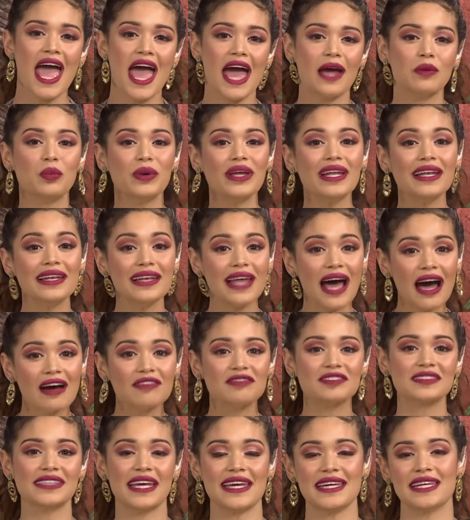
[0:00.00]
and we
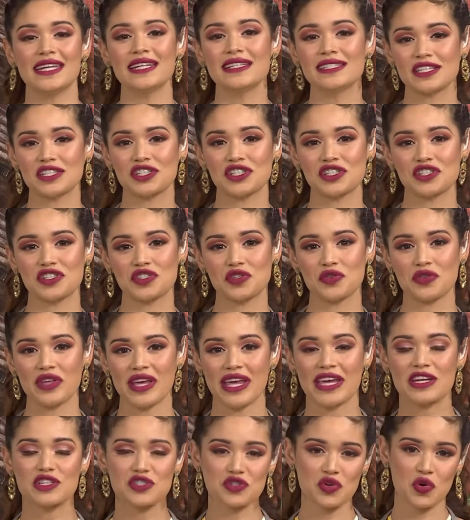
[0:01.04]
love taking dishes to
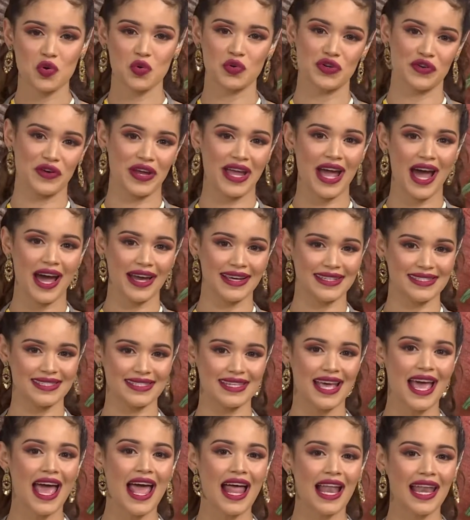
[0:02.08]
the extraordinary
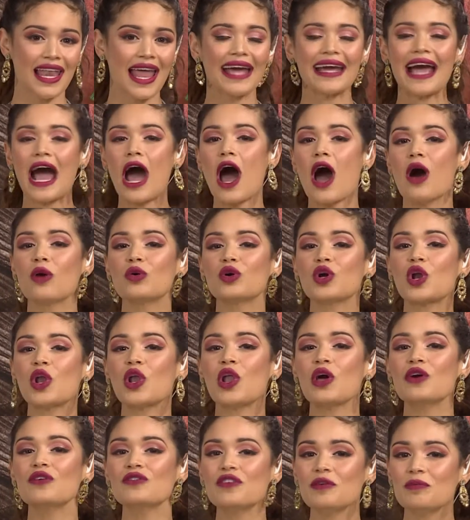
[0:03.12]
heights, like our
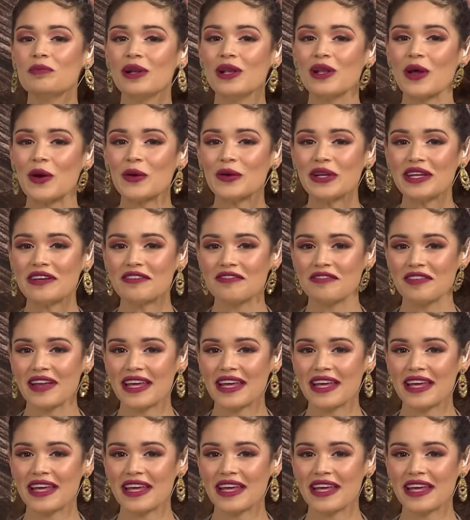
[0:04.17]
Clover Polony